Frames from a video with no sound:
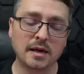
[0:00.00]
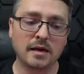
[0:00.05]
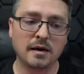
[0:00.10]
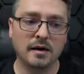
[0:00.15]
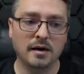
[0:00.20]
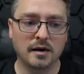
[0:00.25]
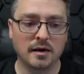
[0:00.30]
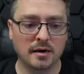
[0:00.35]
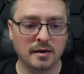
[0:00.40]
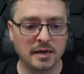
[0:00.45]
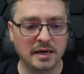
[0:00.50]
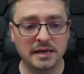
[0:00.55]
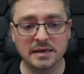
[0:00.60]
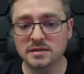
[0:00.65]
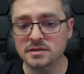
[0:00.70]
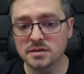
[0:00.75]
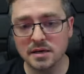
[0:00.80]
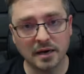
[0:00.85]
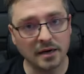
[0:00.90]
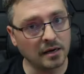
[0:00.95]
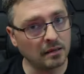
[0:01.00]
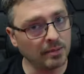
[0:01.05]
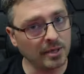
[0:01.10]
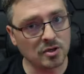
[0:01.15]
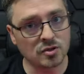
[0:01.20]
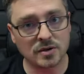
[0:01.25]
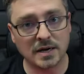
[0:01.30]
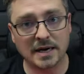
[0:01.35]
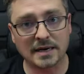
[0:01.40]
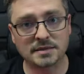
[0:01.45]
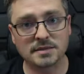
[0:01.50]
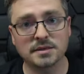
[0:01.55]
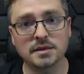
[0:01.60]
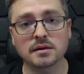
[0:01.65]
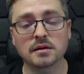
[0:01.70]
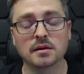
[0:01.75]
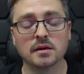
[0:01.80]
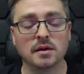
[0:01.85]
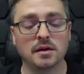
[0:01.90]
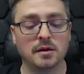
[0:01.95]
And it's not going to be
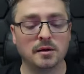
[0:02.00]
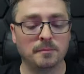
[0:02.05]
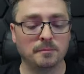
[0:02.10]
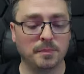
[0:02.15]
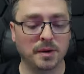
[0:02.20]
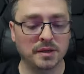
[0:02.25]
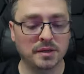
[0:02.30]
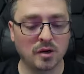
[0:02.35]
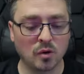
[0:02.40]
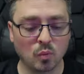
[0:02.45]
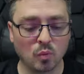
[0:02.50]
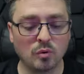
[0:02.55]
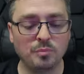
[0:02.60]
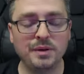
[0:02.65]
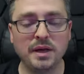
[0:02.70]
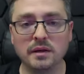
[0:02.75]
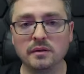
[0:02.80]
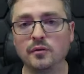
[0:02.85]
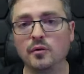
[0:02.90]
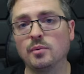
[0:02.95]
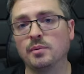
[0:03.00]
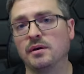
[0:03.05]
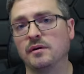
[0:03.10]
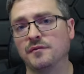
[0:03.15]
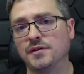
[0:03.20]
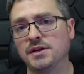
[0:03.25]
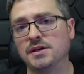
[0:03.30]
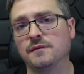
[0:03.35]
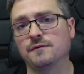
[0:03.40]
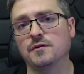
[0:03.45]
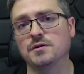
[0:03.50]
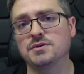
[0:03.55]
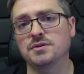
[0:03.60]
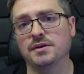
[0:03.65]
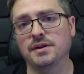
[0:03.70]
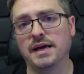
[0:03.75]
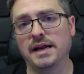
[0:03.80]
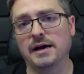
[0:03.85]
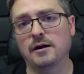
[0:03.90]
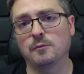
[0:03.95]
drastic, but there will be a little bit of a difference
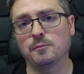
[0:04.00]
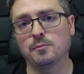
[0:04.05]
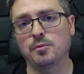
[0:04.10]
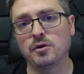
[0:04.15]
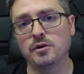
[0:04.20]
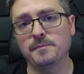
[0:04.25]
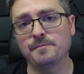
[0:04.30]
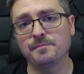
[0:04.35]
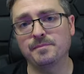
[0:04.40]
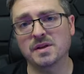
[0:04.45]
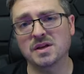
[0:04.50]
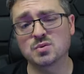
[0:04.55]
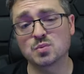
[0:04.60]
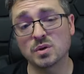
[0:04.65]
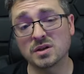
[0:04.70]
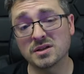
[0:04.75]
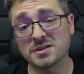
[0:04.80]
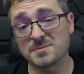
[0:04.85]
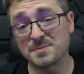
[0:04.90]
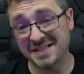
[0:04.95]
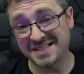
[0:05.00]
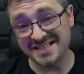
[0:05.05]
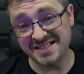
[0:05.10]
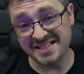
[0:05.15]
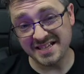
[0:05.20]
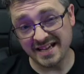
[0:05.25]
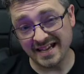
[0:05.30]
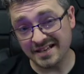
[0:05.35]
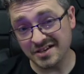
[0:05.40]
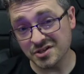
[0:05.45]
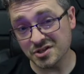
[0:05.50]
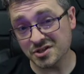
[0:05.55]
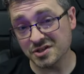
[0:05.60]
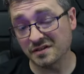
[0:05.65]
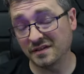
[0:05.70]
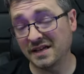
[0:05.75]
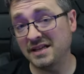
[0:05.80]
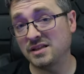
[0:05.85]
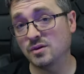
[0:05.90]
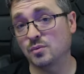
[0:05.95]
on that output, as well as
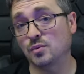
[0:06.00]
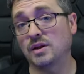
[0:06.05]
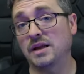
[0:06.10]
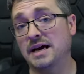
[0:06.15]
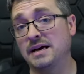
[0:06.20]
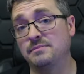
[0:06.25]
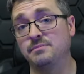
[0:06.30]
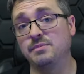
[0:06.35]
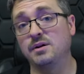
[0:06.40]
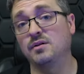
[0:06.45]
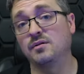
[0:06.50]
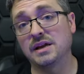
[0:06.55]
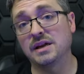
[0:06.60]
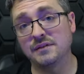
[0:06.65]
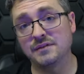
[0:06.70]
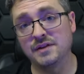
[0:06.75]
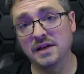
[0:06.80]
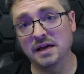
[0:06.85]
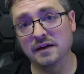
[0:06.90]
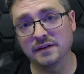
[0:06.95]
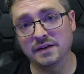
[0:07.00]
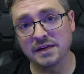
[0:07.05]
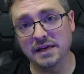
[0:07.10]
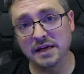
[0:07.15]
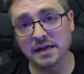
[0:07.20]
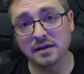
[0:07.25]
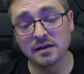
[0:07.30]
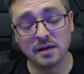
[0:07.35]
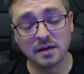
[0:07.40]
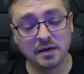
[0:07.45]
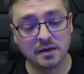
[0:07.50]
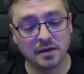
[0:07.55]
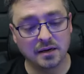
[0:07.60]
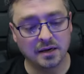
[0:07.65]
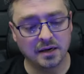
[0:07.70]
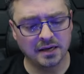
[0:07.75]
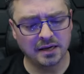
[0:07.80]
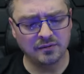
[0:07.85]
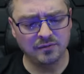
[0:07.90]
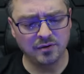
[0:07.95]
potentially the reliability of the LED,
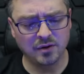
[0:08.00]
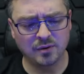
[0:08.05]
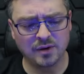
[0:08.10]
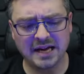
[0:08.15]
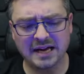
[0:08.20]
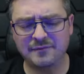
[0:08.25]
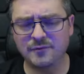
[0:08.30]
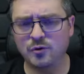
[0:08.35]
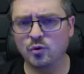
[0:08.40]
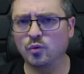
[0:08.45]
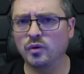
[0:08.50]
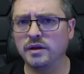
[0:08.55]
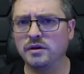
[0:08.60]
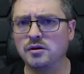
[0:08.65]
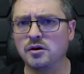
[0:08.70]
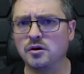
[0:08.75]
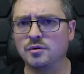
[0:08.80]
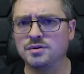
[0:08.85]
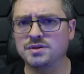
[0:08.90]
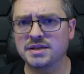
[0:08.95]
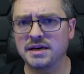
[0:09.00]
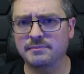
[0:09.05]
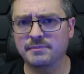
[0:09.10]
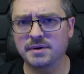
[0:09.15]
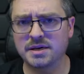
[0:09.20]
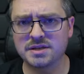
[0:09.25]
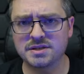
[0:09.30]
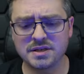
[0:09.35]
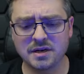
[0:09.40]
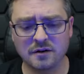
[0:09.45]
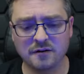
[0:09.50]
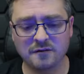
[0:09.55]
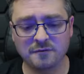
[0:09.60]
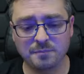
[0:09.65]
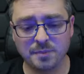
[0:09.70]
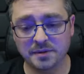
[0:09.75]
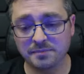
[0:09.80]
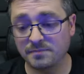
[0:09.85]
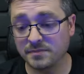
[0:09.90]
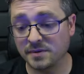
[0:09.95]
even though I haven't really noticed that myself,
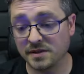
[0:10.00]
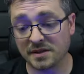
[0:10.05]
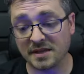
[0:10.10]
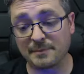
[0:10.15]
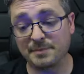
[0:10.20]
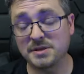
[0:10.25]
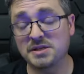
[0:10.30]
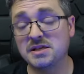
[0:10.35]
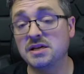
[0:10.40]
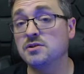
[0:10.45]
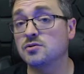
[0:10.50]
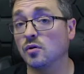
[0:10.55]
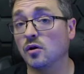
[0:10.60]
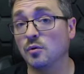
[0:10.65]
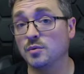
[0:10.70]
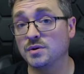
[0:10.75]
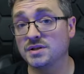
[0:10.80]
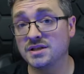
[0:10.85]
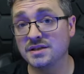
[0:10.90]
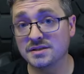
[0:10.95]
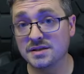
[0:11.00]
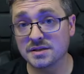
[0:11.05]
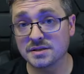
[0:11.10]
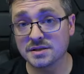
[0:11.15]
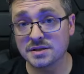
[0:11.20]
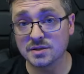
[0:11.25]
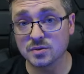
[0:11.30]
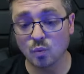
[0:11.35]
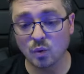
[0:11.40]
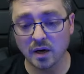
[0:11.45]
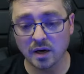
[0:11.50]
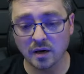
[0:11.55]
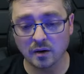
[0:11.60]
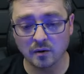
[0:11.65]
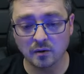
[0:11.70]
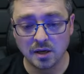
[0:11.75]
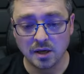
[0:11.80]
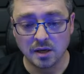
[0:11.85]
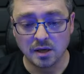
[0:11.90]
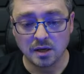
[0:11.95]
but that potential always exists as
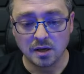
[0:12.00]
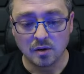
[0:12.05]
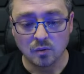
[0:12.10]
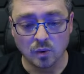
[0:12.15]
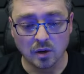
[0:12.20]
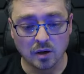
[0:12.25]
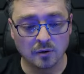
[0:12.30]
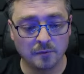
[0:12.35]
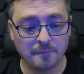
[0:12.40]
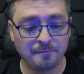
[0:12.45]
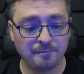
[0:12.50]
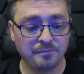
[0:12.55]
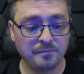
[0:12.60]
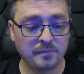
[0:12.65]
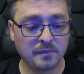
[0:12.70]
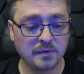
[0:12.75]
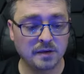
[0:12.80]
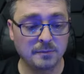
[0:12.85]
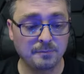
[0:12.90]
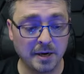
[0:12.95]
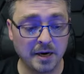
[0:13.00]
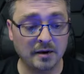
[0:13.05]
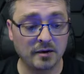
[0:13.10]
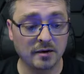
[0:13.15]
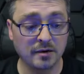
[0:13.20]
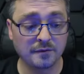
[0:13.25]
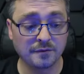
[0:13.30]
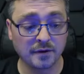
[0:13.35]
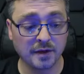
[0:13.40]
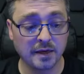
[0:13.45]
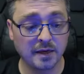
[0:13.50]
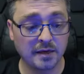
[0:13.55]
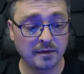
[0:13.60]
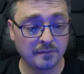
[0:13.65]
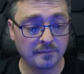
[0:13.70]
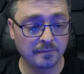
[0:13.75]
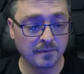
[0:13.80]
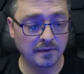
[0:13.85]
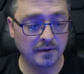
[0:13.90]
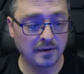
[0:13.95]
well. Well, comparatively,
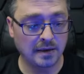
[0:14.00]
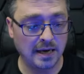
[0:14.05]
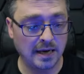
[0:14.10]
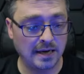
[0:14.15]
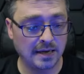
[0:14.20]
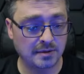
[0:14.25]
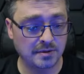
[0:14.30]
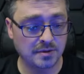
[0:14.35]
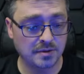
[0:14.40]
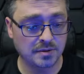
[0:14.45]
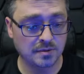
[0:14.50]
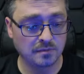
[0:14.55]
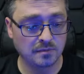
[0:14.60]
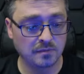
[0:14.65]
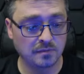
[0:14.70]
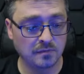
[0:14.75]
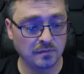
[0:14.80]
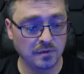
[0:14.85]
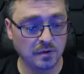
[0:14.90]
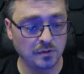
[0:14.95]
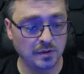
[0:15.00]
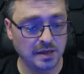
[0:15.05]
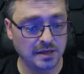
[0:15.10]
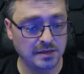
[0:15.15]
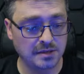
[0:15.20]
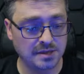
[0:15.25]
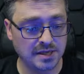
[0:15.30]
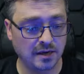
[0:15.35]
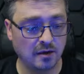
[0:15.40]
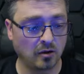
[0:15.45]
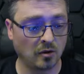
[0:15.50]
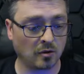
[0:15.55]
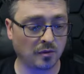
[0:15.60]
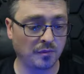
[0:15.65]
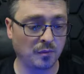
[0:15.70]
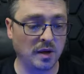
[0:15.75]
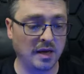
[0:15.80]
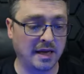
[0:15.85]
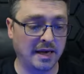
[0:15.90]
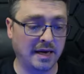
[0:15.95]
as you can tell,
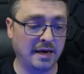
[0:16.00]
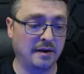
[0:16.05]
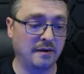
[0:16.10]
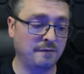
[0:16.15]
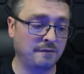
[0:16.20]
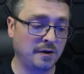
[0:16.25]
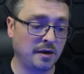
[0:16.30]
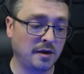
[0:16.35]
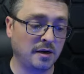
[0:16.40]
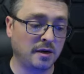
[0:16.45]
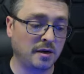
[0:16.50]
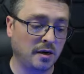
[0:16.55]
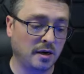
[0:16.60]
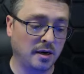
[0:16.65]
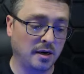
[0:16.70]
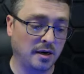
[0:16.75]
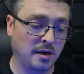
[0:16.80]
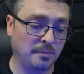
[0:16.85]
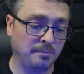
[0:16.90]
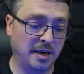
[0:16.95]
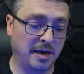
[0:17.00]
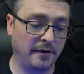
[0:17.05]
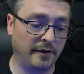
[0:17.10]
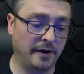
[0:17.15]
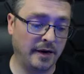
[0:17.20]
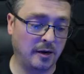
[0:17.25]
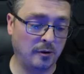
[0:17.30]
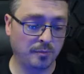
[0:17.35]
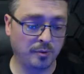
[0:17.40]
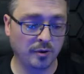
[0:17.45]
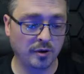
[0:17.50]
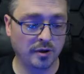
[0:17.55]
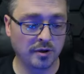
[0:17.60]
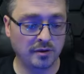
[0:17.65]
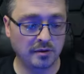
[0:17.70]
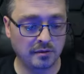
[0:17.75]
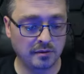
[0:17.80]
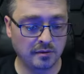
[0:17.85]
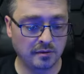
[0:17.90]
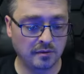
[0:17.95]
we have better output
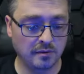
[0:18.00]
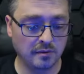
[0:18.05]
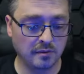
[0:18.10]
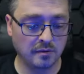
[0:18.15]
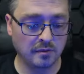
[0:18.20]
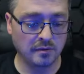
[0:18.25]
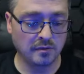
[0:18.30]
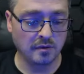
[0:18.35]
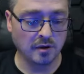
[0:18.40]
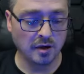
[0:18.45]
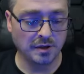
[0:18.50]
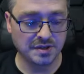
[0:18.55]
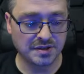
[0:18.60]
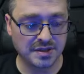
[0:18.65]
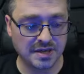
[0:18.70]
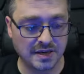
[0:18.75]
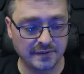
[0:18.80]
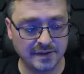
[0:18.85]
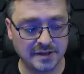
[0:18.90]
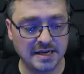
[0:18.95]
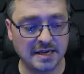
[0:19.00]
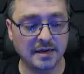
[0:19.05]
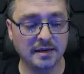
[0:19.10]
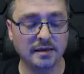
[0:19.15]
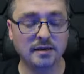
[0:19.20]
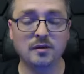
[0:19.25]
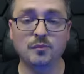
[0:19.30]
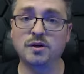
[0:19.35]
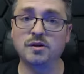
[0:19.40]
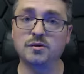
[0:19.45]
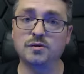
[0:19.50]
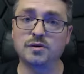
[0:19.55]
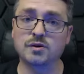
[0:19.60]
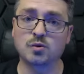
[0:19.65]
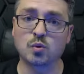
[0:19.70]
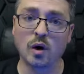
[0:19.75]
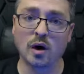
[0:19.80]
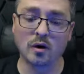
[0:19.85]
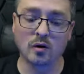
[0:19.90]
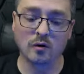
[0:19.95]
on the 17 than we do the
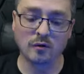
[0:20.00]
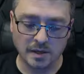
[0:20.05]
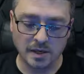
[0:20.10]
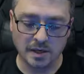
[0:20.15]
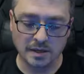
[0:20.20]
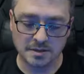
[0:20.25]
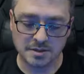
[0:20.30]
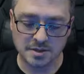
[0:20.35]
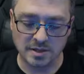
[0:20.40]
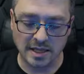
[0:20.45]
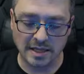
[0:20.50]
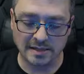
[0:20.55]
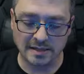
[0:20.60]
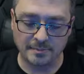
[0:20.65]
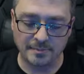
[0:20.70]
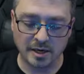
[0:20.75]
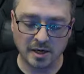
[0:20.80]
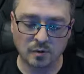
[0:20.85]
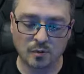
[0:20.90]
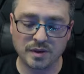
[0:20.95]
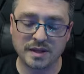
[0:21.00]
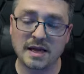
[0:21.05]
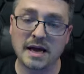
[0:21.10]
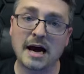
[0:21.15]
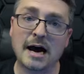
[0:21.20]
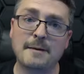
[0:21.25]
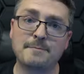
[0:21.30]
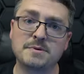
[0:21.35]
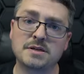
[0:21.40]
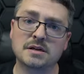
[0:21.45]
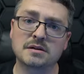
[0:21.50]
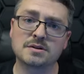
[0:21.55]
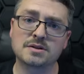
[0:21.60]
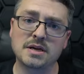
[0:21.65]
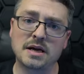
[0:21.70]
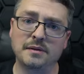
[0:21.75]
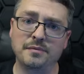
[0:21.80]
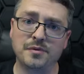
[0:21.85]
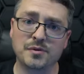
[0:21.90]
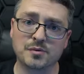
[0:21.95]
12. Slightly better with the optics
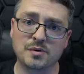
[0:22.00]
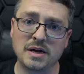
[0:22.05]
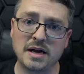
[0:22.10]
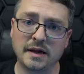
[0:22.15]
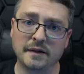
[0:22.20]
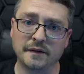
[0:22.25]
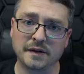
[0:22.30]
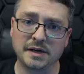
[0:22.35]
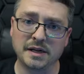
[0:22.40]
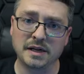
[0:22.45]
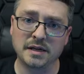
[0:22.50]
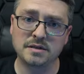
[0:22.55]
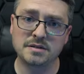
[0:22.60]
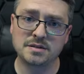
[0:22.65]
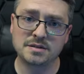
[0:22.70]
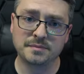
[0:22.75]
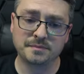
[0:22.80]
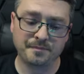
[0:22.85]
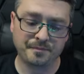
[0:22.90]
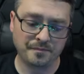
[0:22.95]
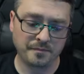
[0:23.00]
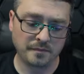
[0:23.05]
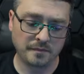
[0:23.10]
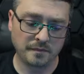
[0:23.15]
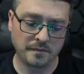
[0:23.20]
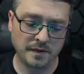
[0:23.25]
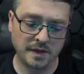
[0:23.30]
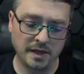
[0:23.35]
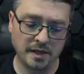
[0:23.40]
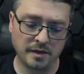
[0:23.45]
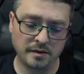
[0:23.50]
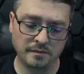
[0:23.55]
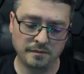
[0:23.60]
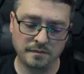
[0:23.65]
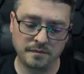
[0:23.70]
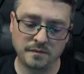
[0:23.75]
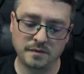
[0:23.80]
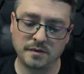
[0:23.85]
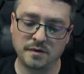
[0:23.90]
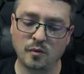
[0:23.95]
and 3 LEDs
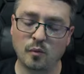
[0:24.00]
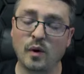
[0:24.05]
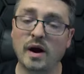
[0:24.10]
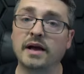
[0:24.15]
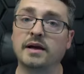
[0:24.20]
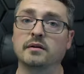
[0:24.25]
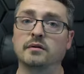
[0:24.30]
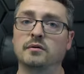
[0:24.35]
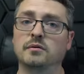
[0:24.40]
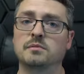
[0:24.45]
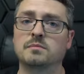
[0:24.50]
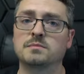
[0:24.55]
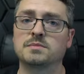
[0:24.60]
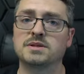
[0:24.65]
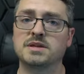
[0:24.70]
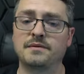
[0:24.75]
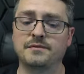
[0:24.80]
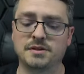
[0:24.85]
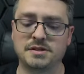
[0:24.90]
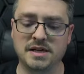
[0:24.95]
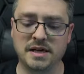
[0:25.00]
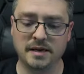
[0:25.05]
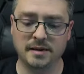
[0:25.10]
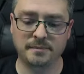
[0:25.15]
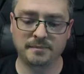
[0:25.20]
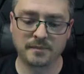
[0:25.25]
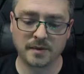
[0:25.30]
than the regular 17.